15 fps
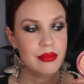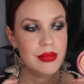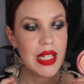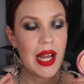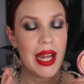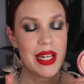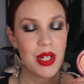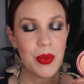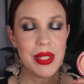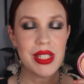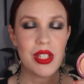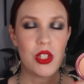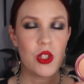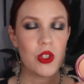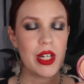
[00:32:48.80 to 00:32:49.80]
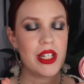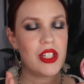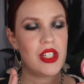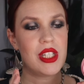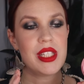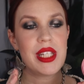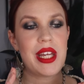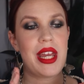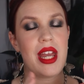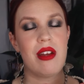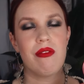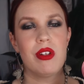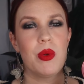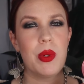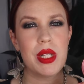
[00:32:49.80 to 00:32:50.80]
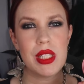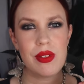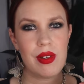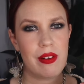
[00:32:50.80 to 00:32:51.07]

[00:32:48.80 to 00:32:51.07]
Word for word: Now, I know it's a stretch to say everyone's